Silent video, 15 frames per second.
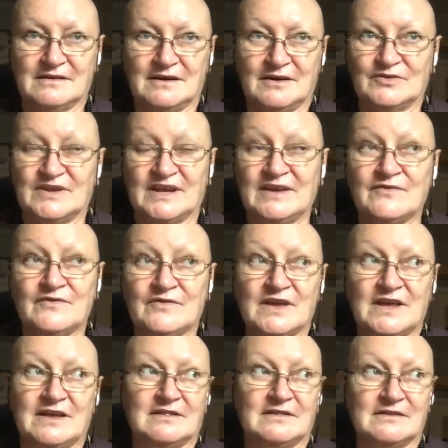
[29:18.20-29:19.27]
how they
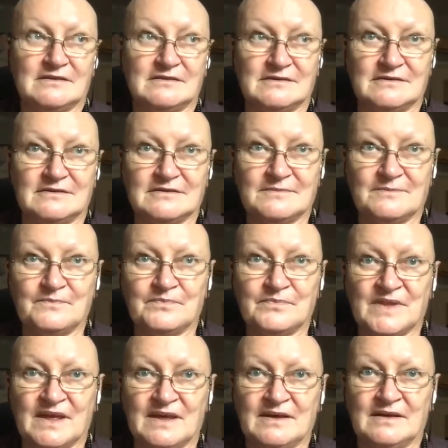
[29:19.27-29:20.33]
feel.
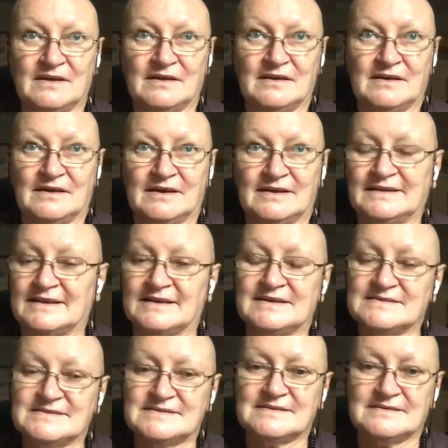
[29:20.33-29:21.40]
And that
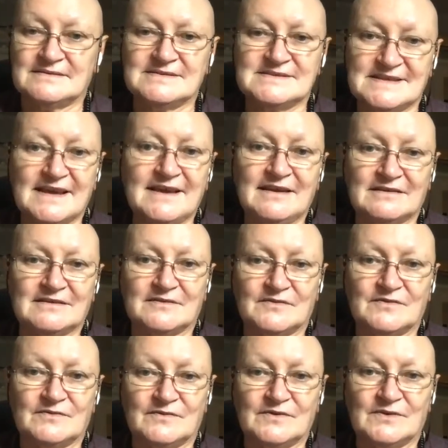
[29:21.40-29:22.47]
is sad
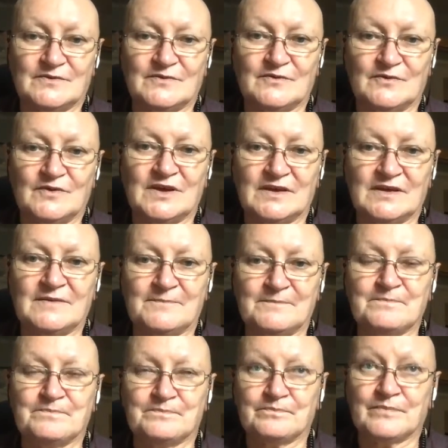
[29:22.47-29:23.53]
if we
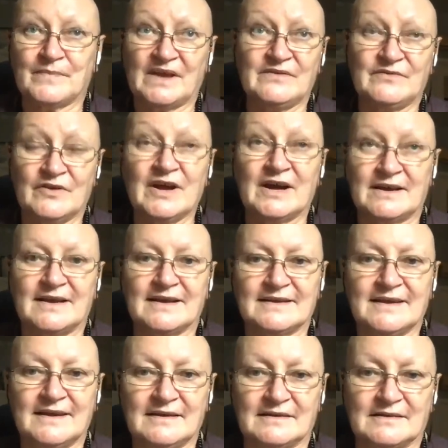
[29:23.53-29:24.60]
are like
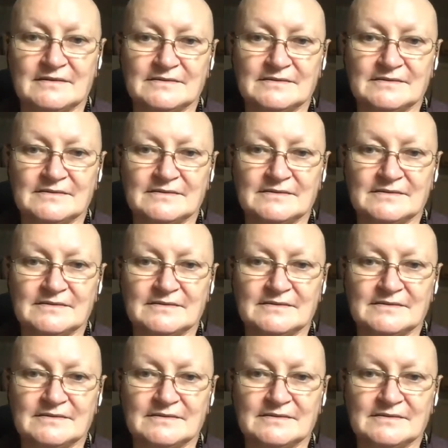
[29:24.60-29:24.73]
that.